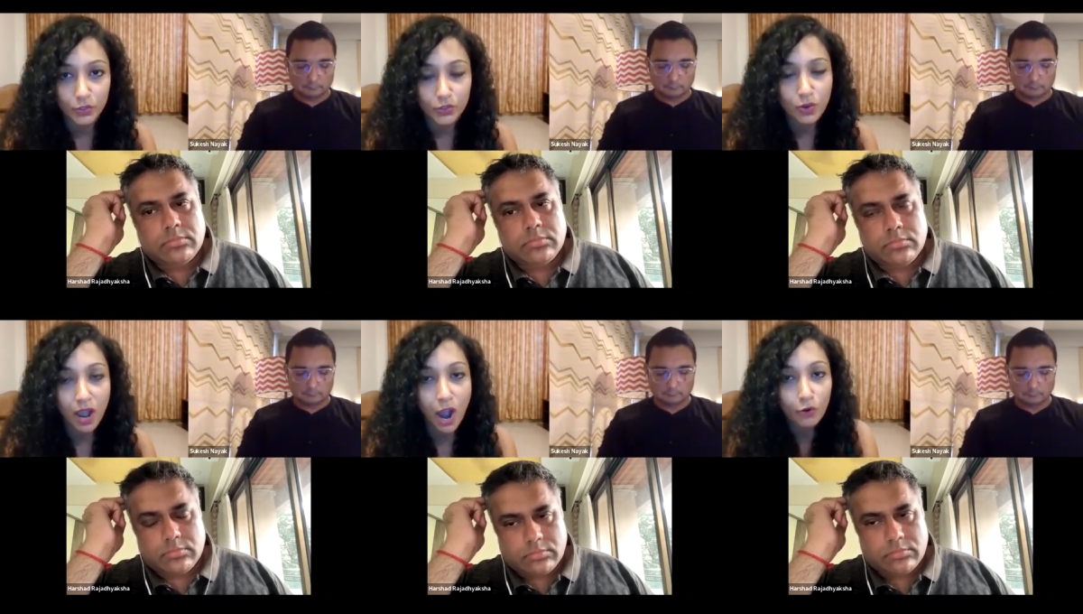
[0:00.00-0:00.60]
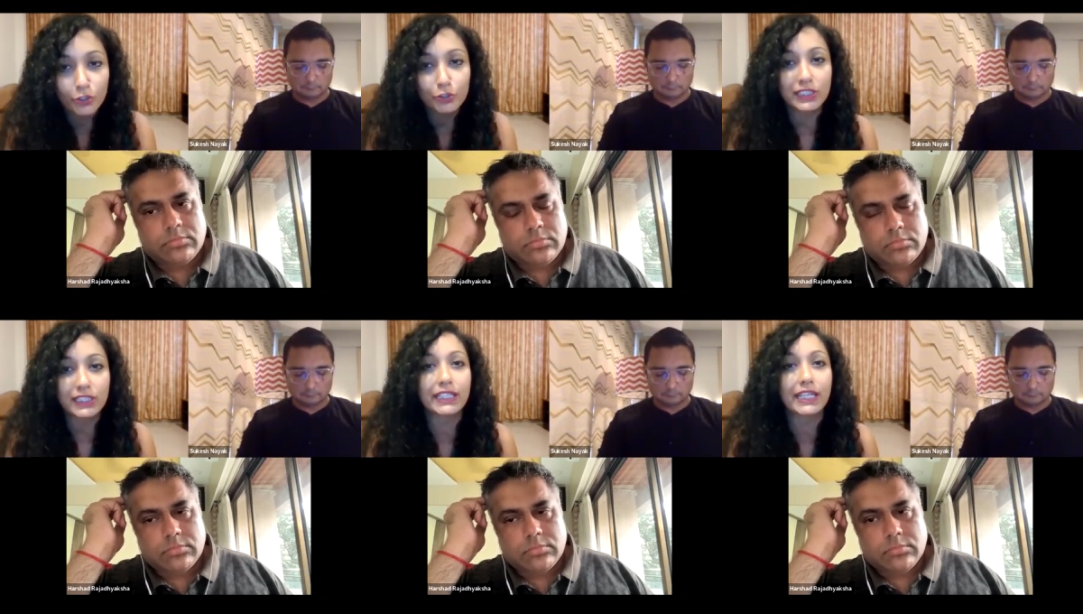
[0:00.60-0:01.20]
Speaker 1: So how do
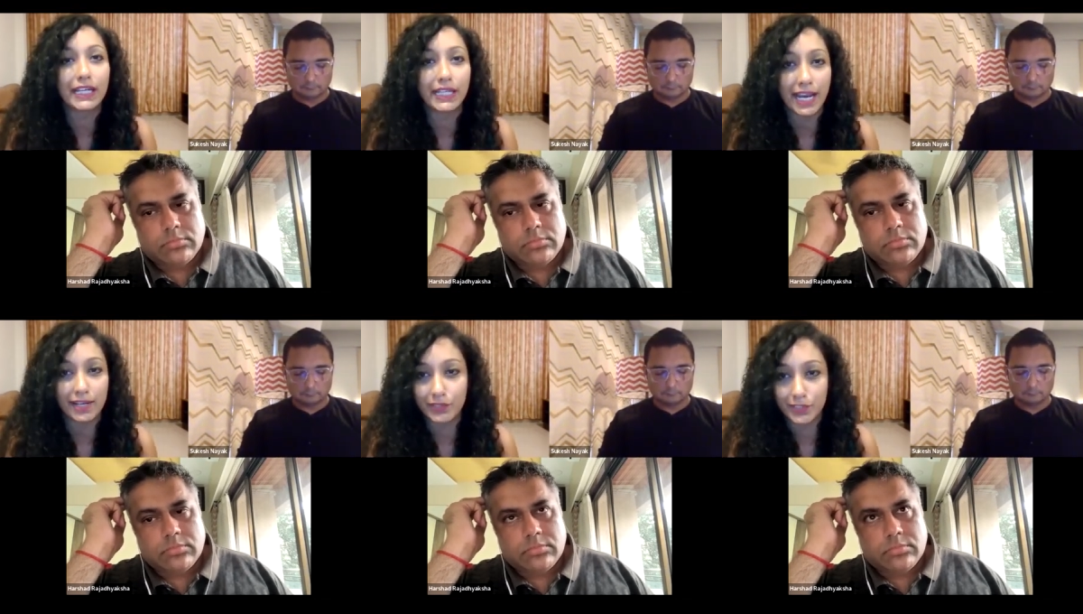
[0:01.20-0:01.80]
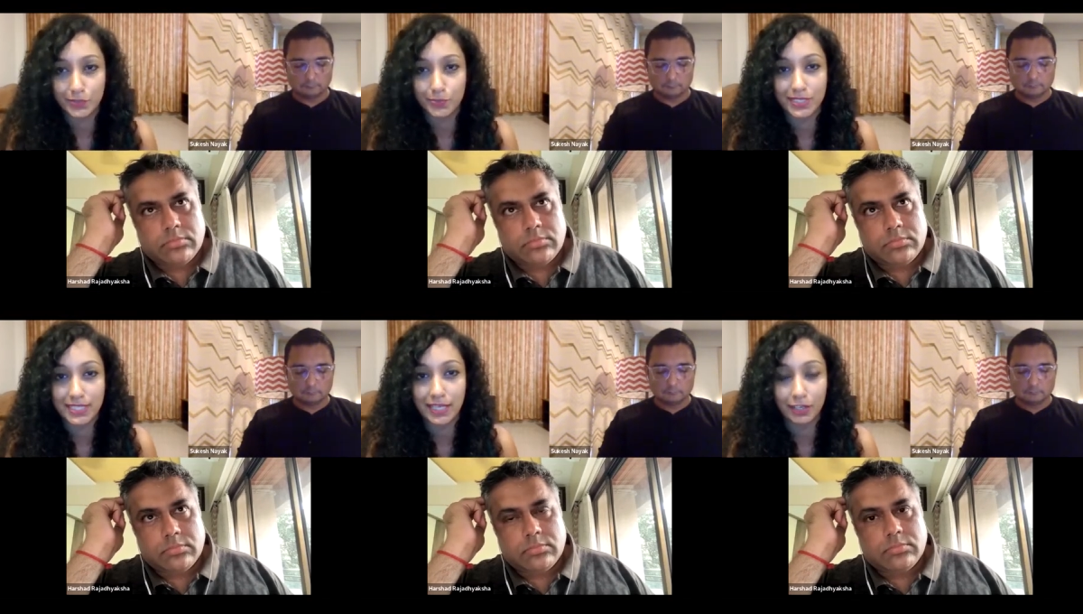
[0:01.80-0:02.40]
you create
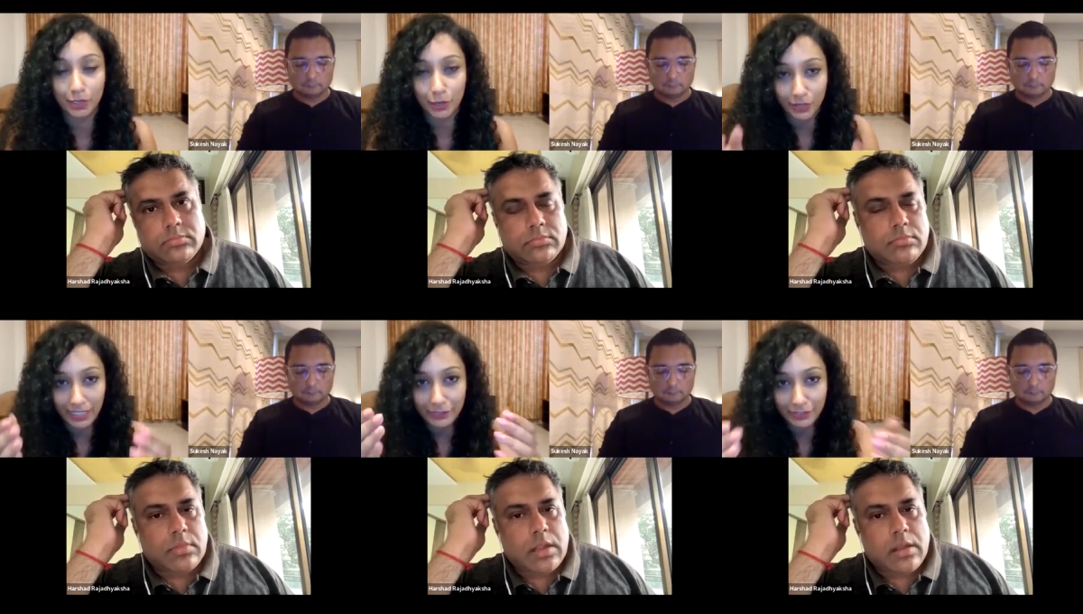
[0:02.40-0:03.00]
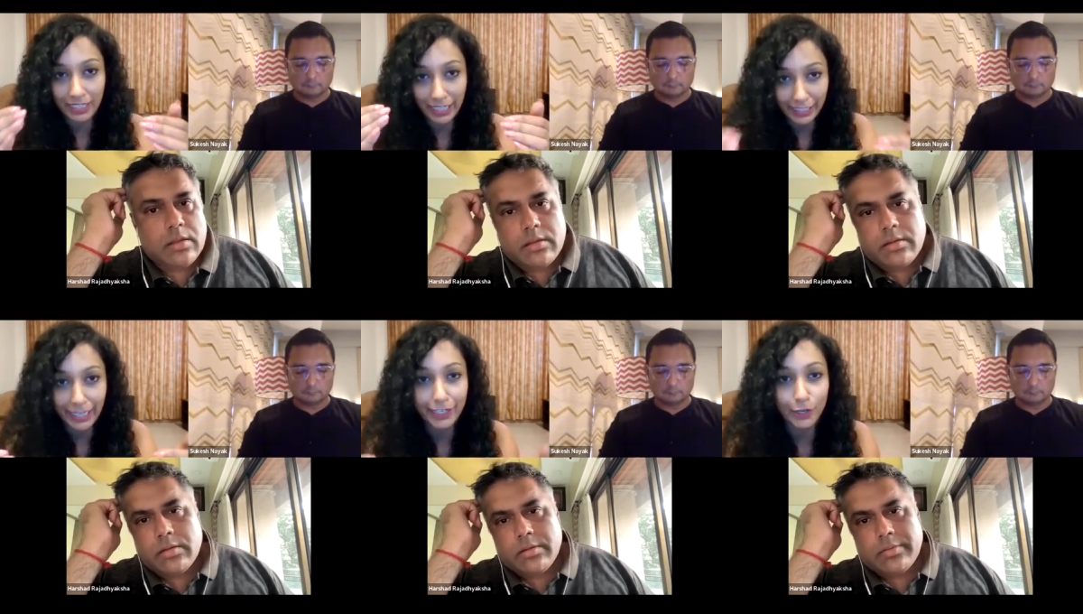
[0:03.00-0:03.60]
advertisements then? And now, even
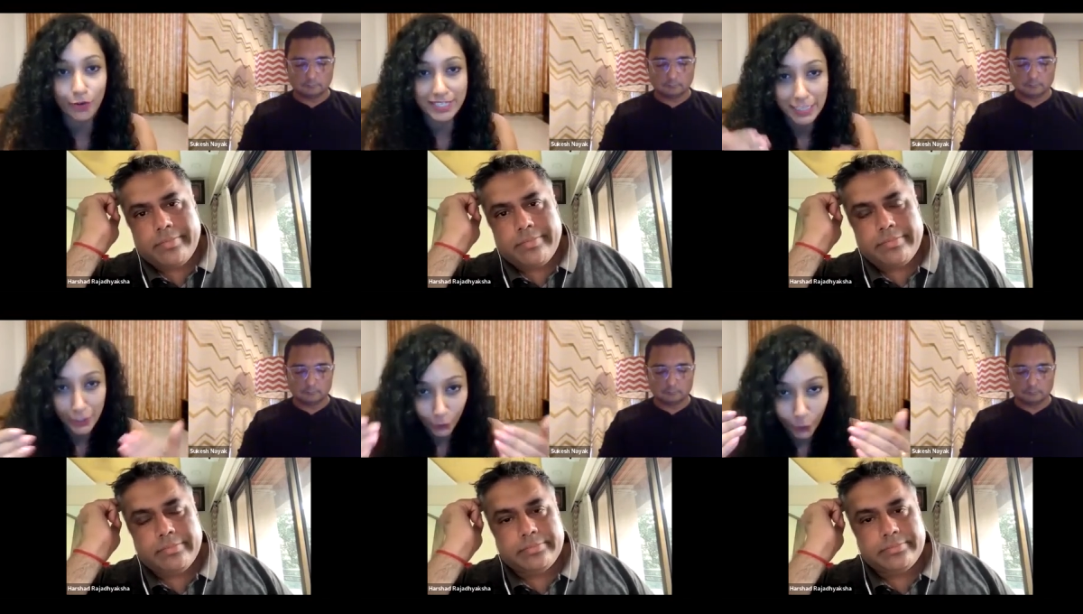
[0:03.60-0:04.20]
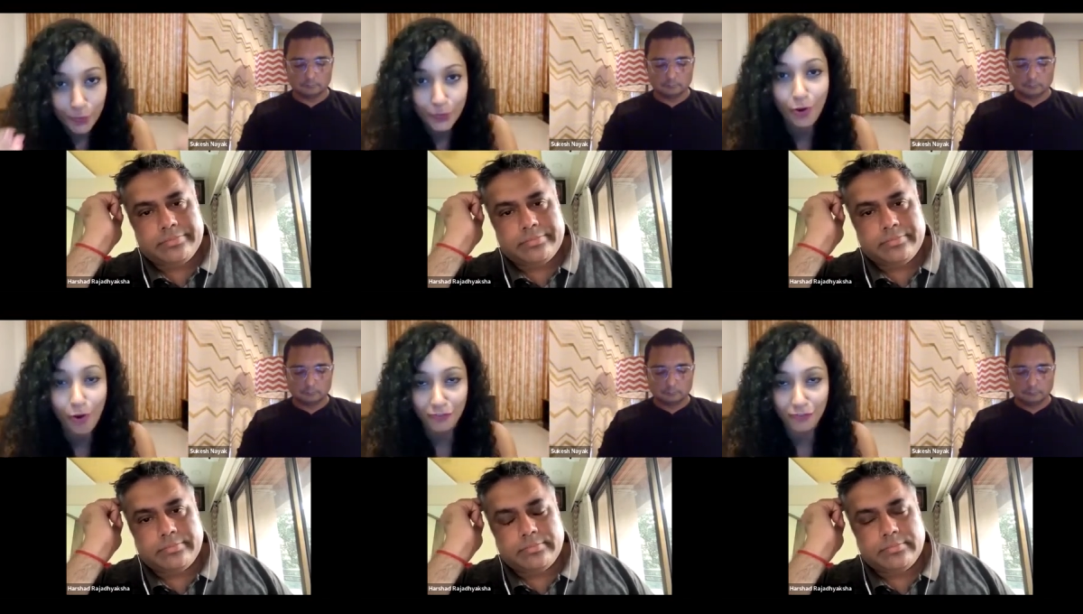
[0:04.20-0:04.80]
like right now, is there a rule
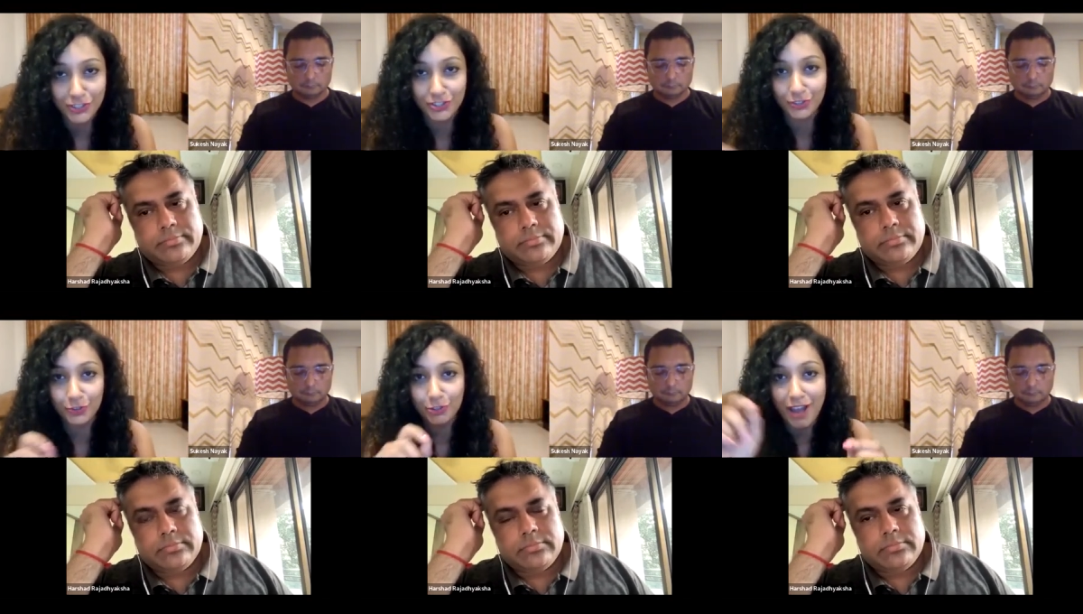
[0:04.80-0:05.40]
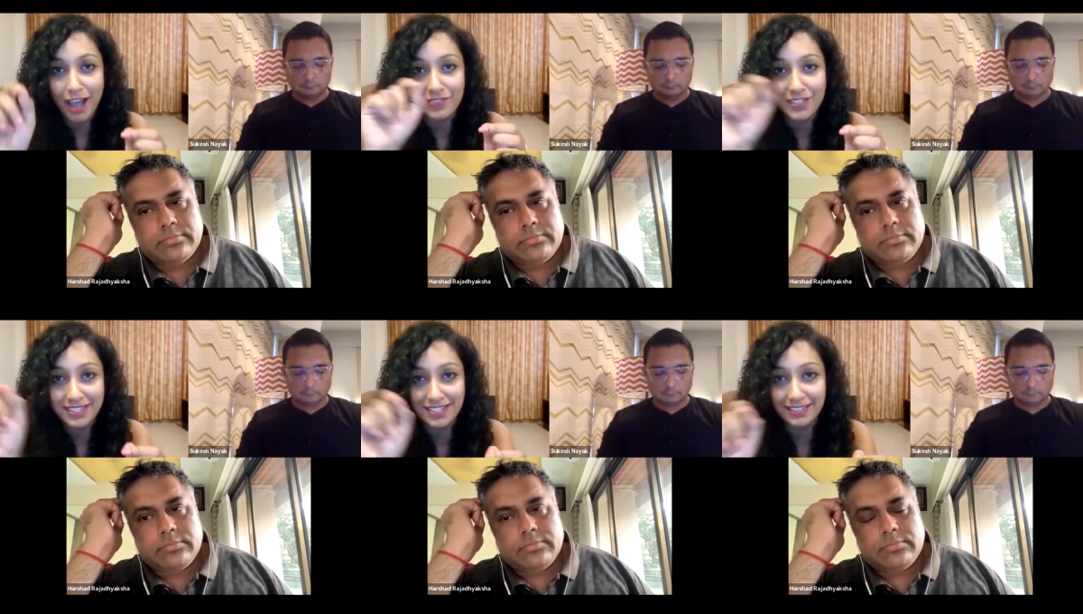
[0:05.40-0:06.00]
book on which you know you have
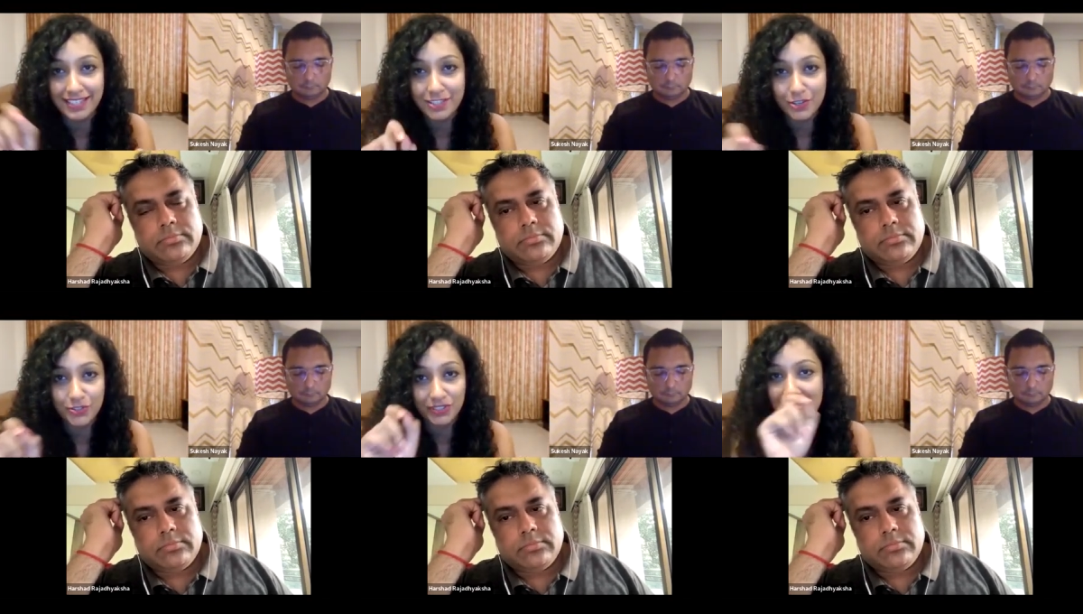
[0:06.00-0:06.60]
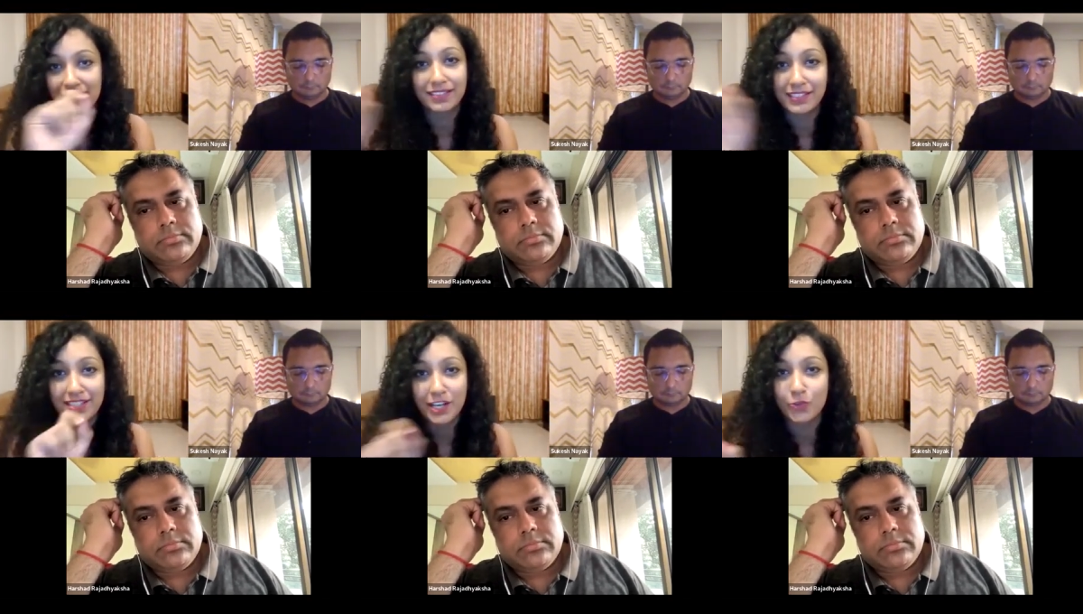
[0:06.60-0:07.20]
listed things as these are the
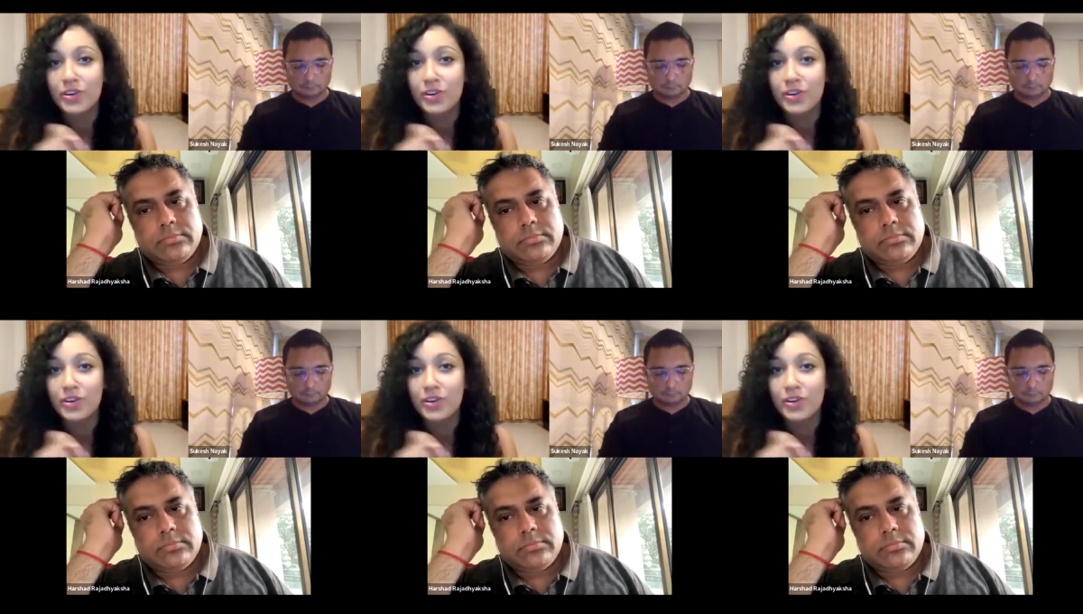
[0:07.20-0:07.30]
things I